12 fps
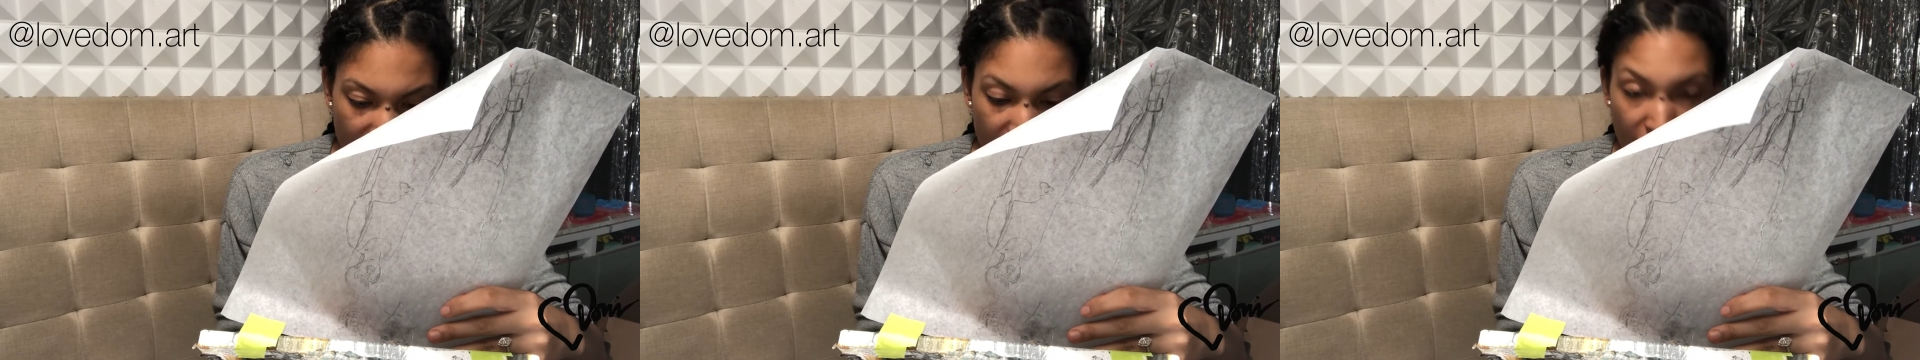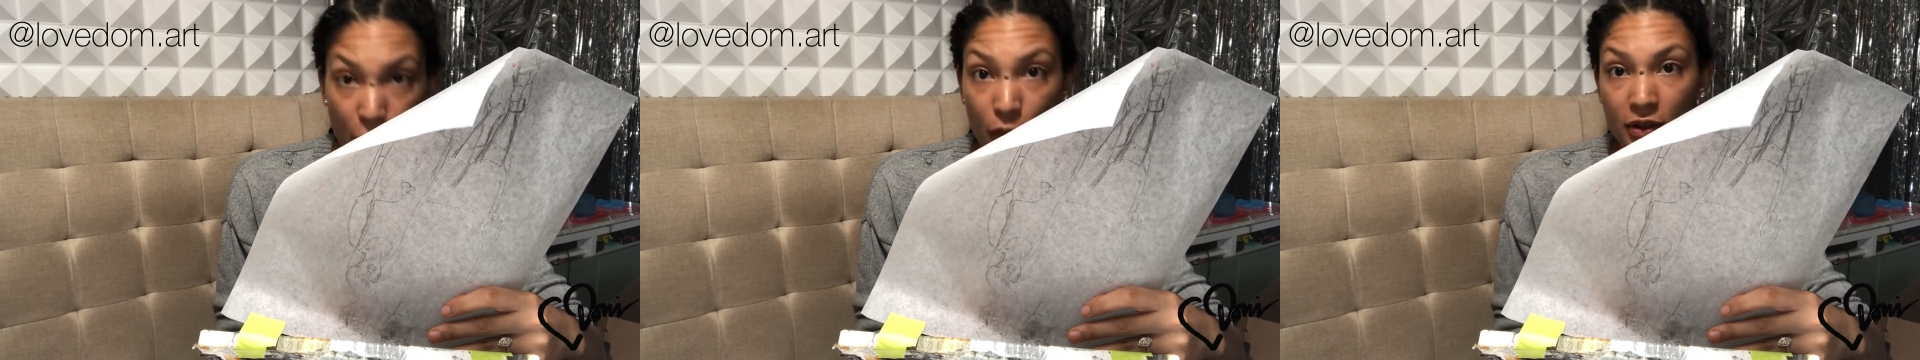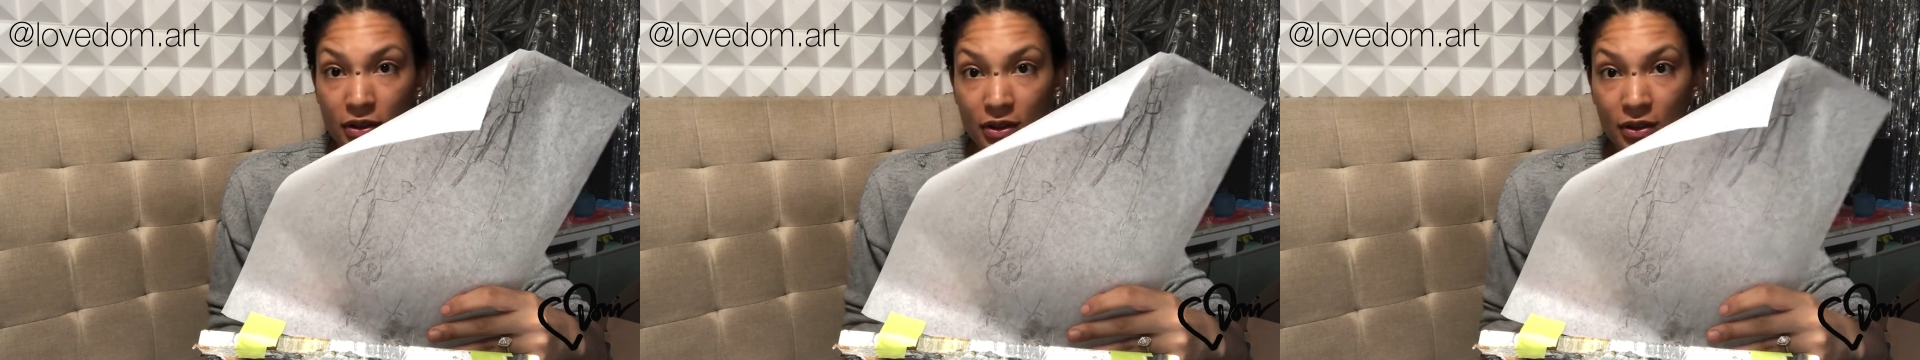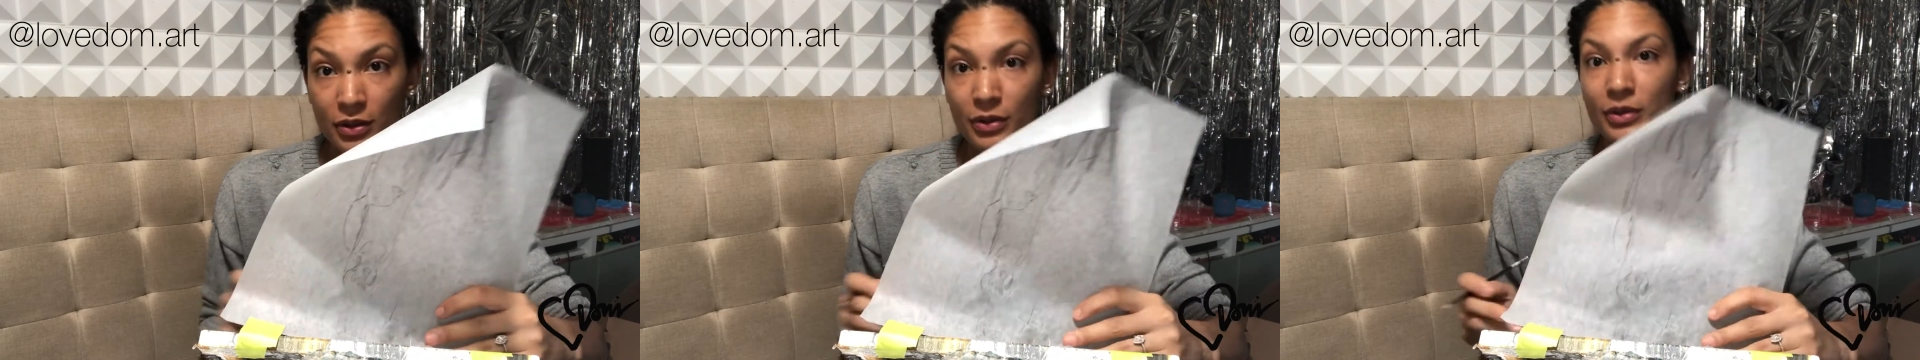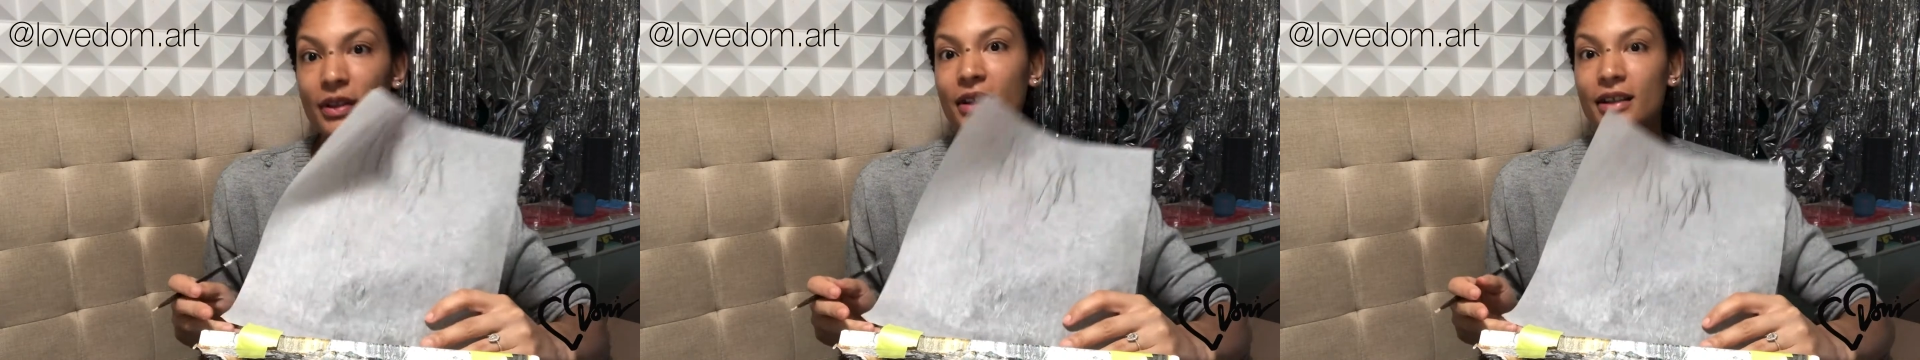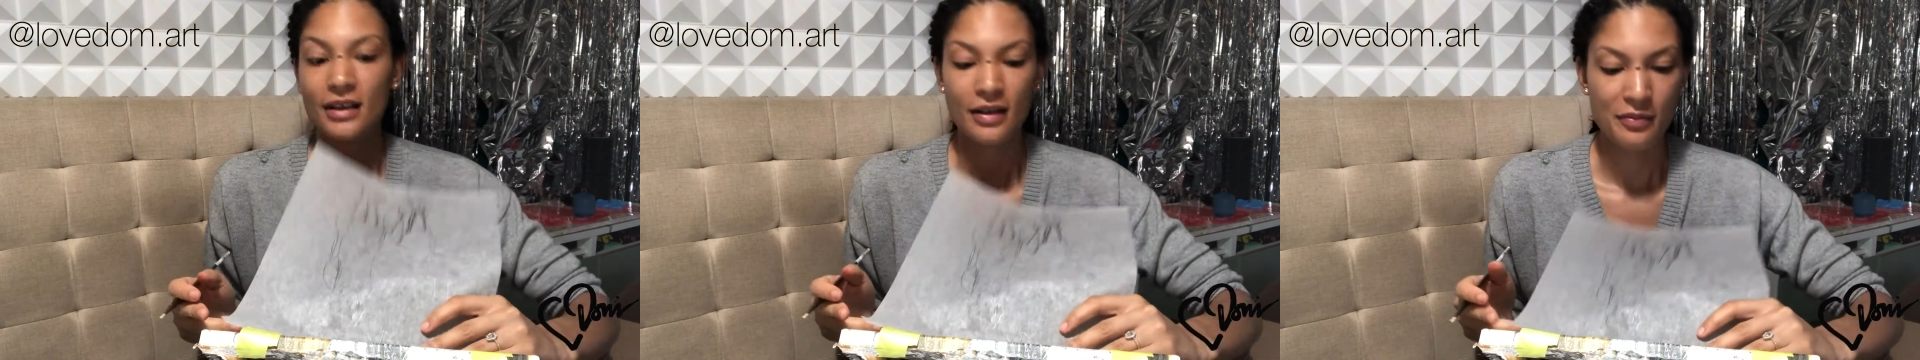forced to.
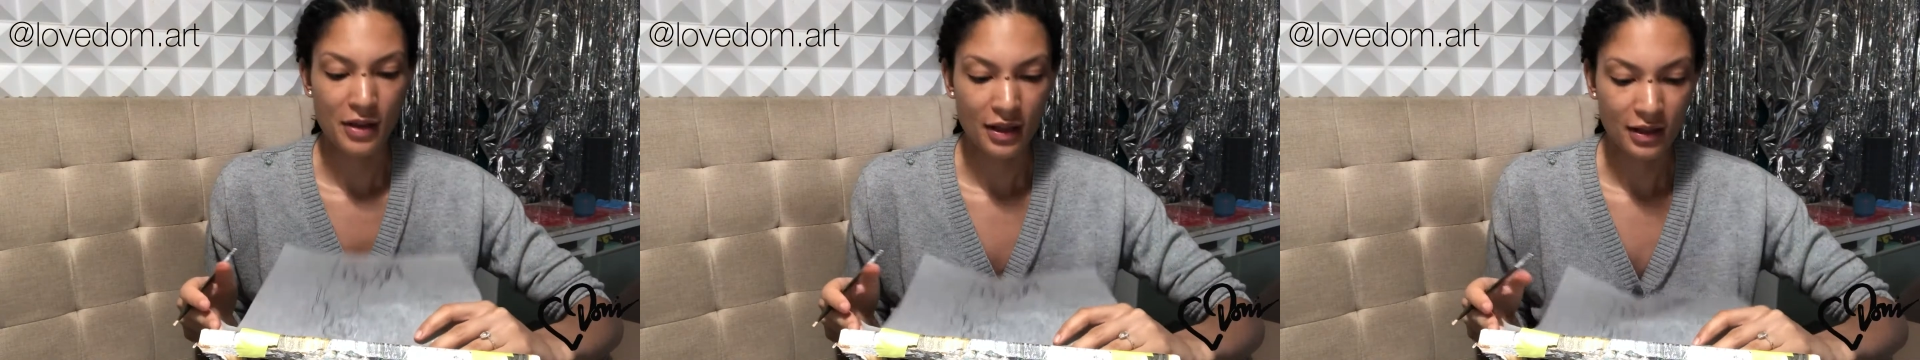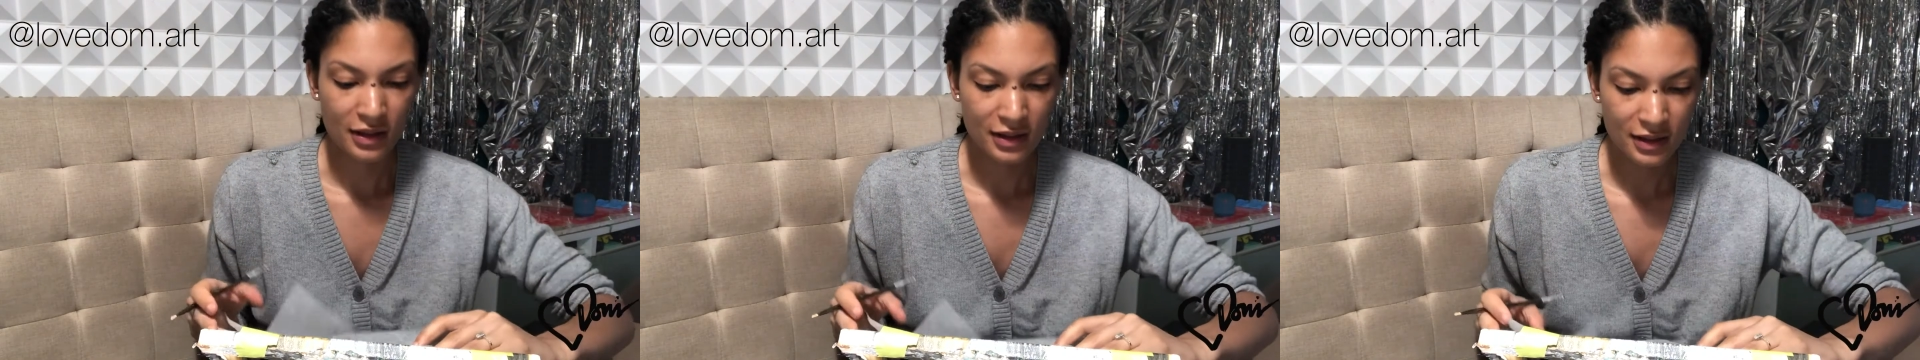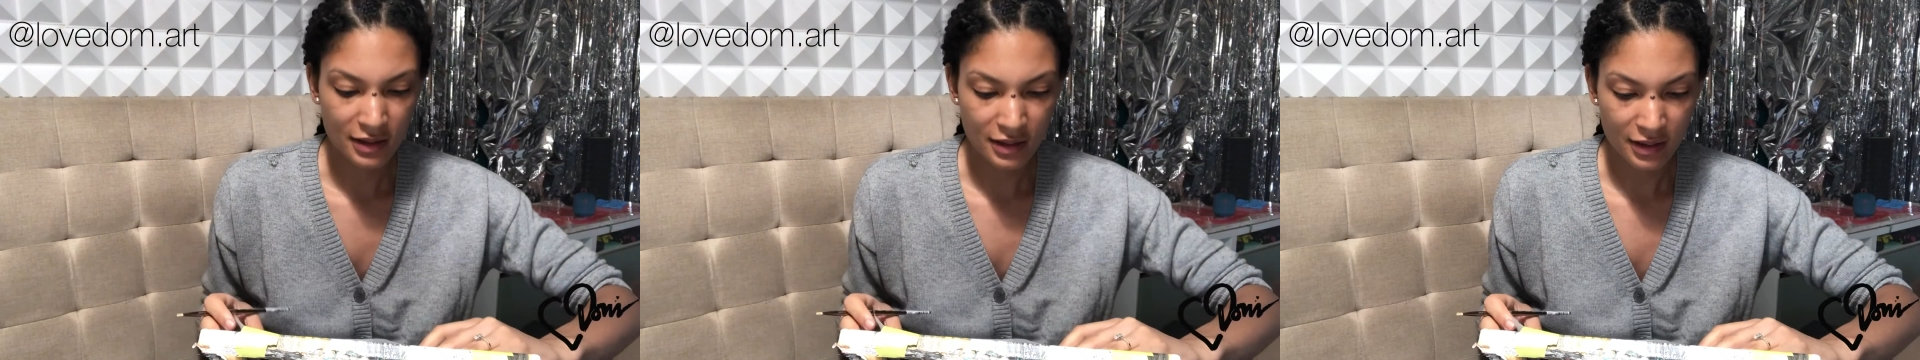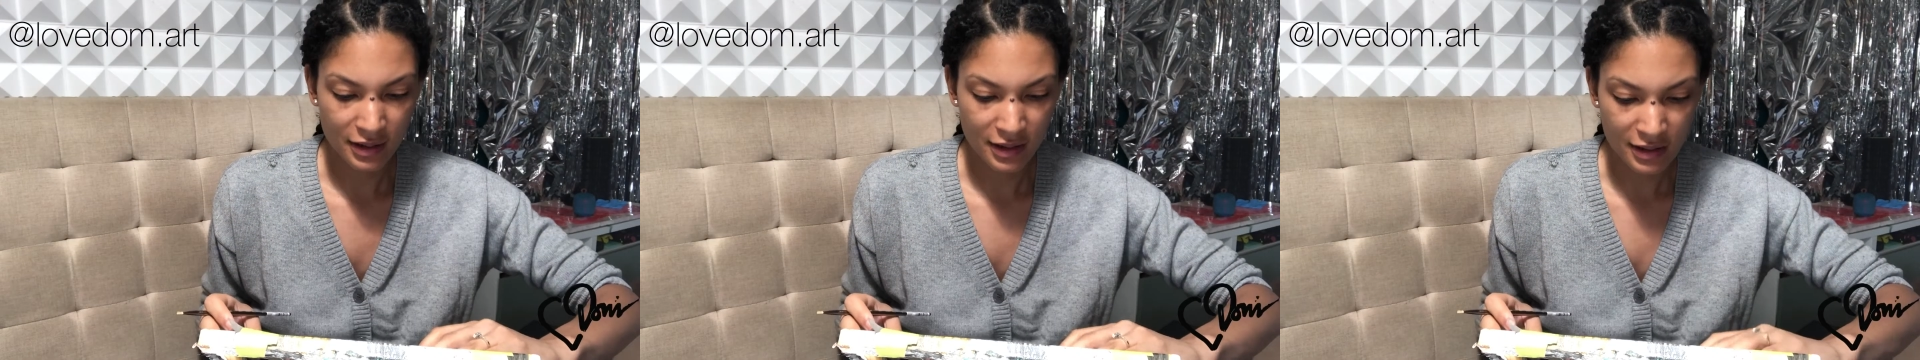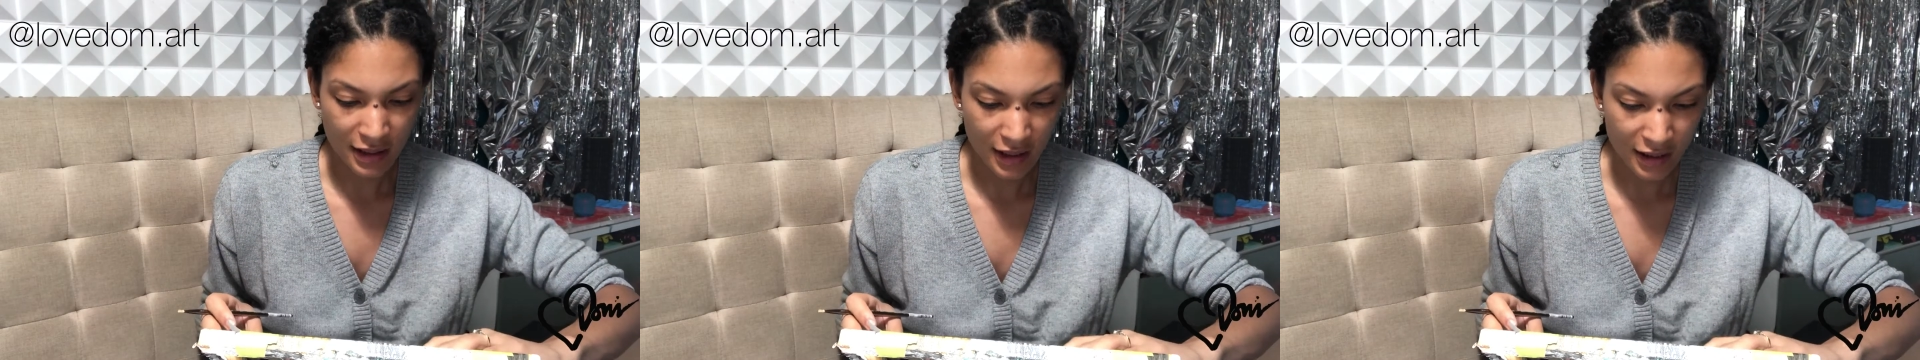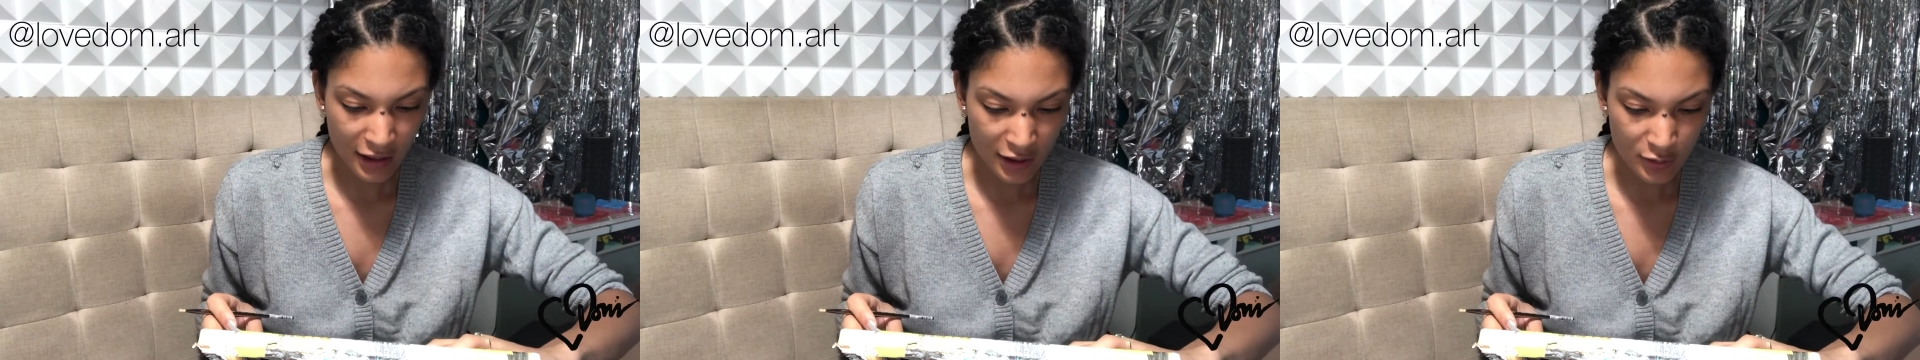I'm like, this day
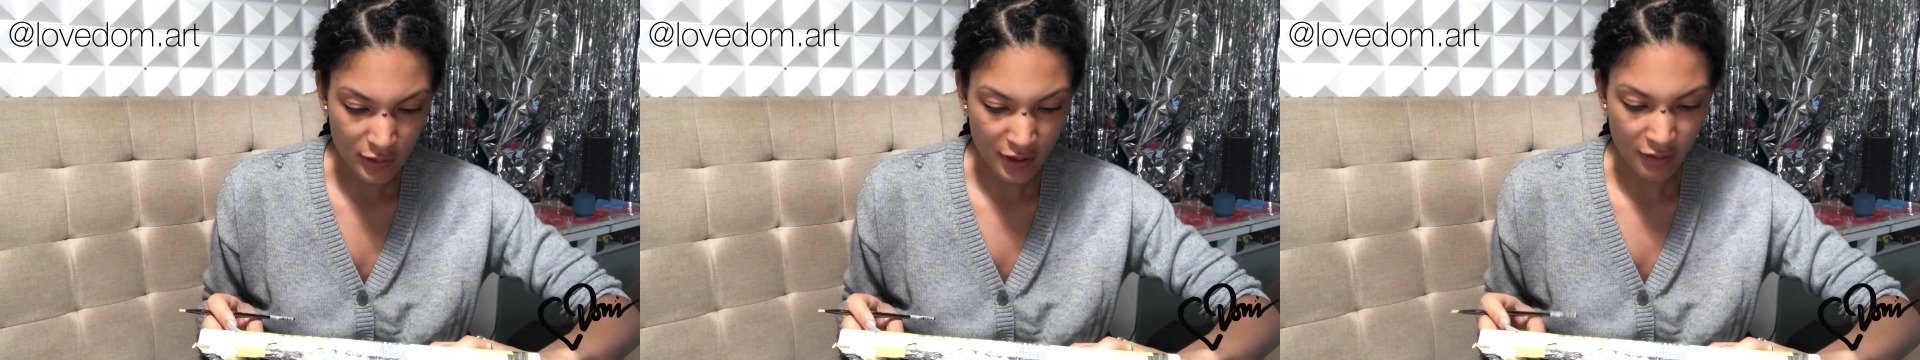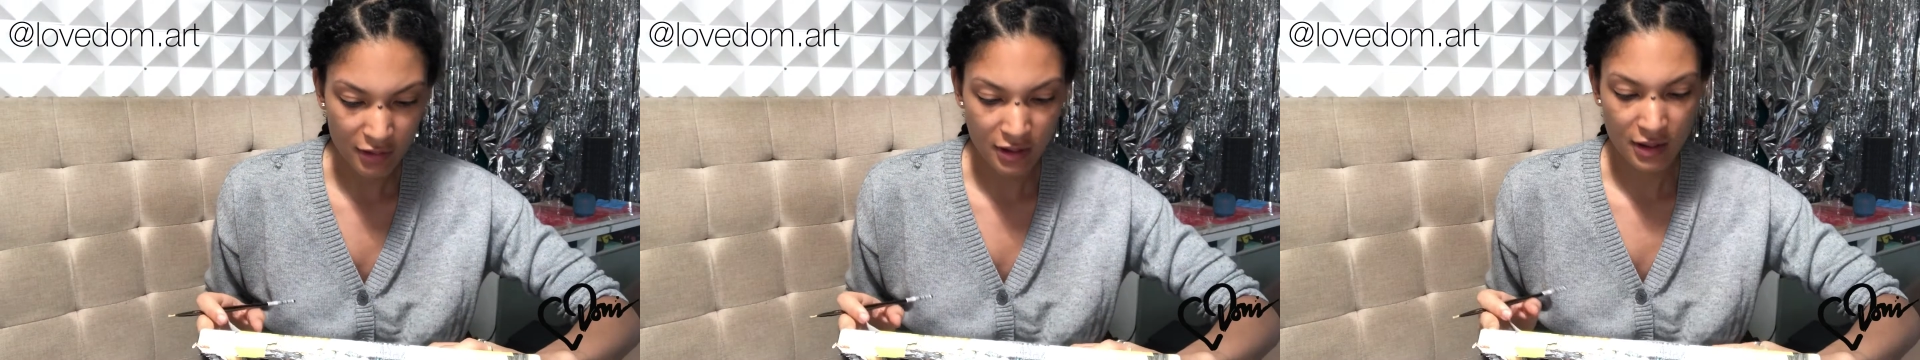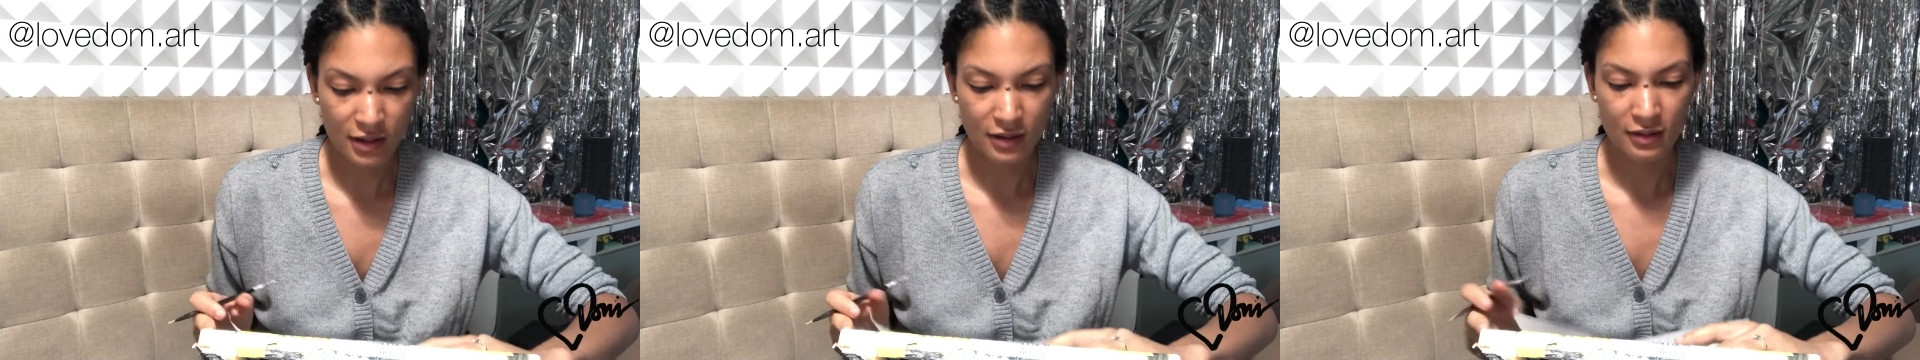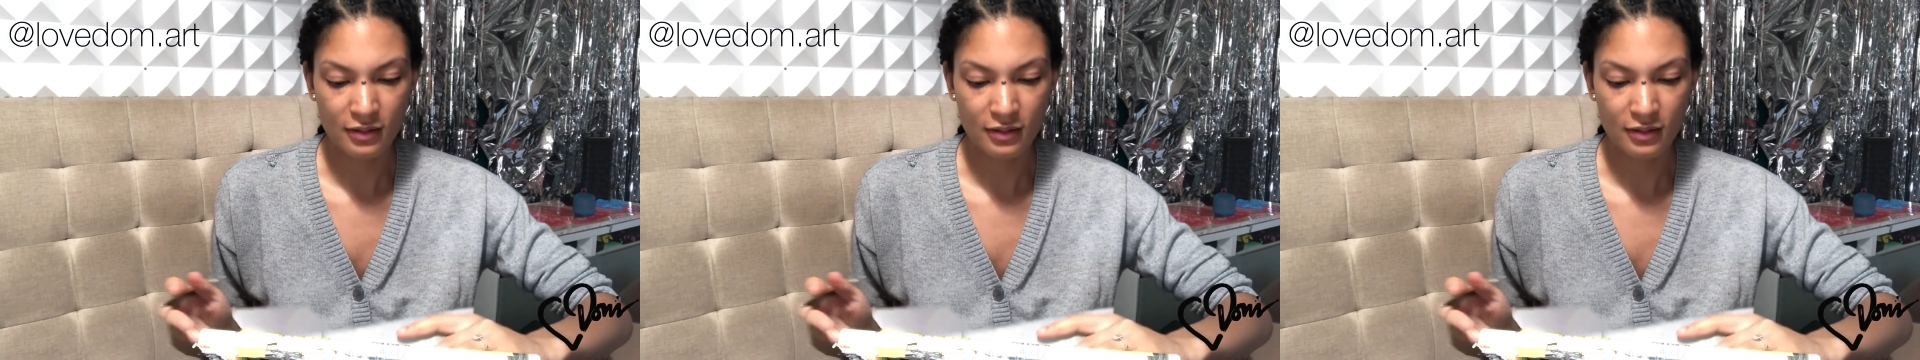and age with everything